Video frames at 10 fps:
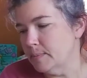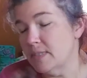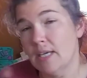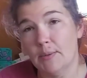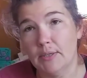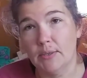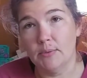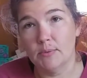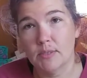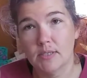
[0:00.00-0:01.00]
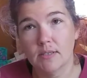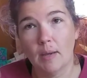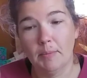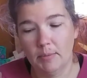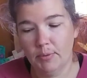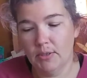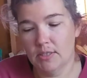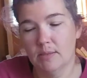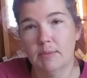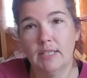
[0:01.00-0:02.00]
see how it goes. I'm gonna put
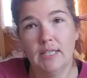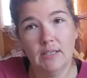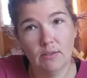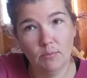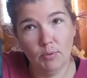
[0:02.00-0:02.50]
some in here,